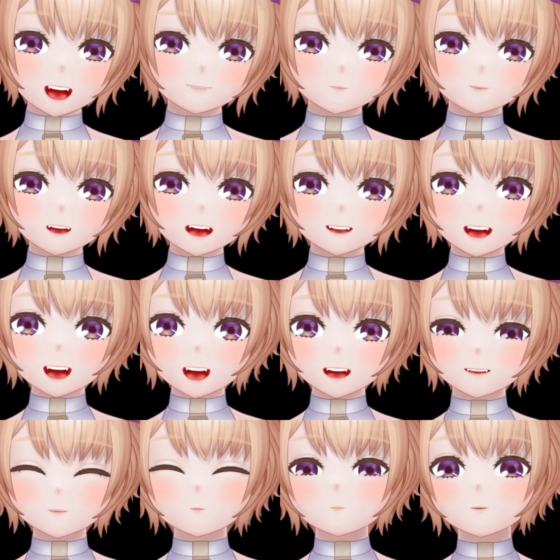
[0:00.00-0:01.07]
to this channel
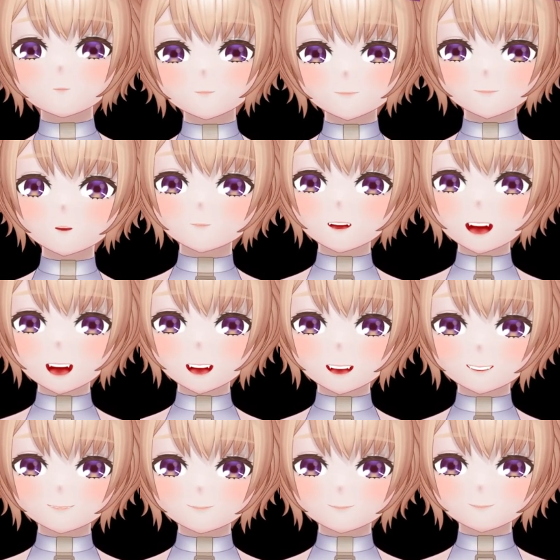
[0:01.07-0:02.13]
to keep
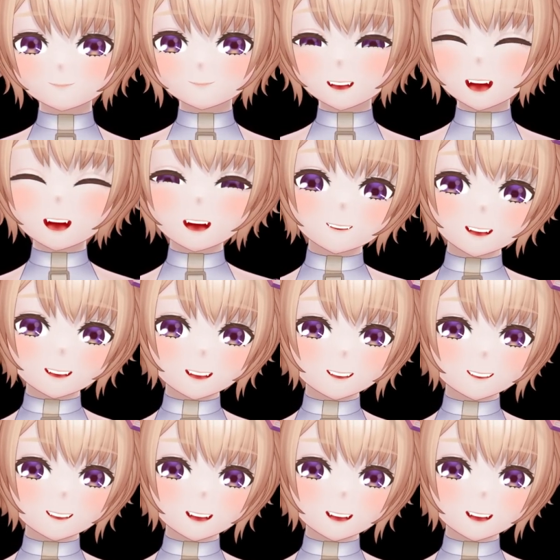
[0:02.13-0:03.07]
updated. Until next